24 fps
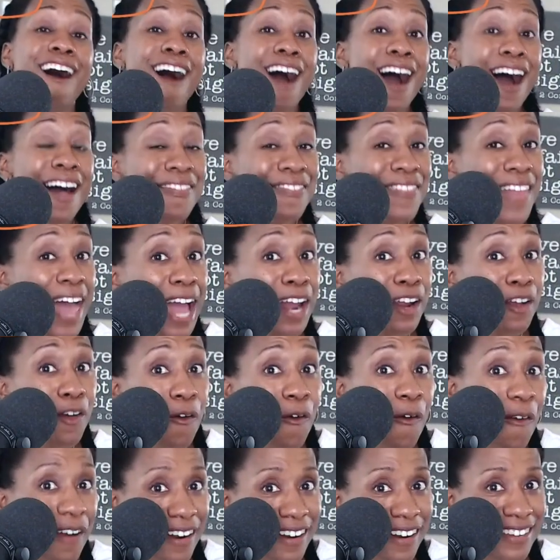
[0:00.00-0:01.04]
on that
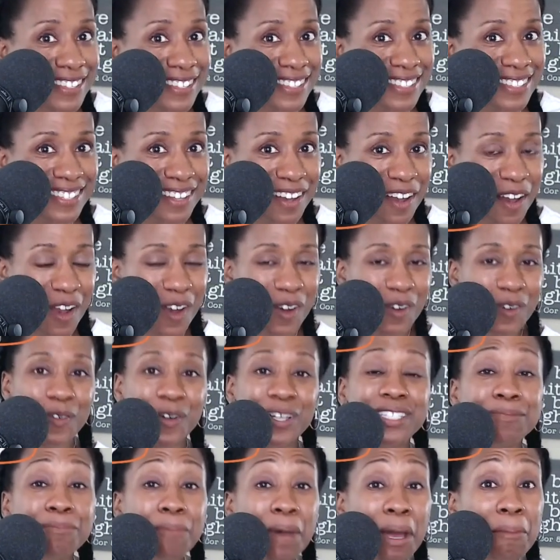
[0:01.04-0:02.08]
course
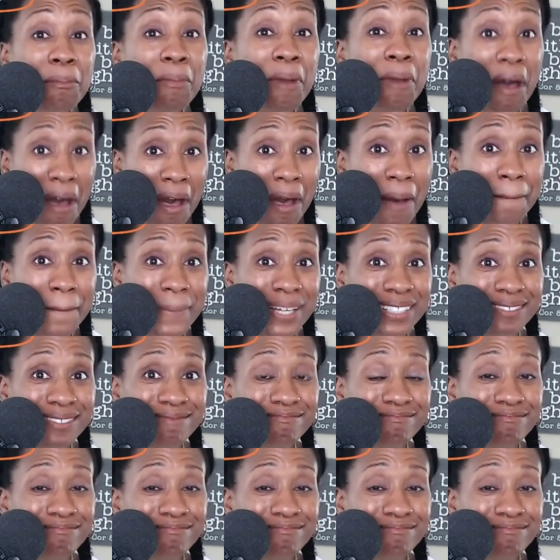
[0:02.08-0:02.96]
was my mom,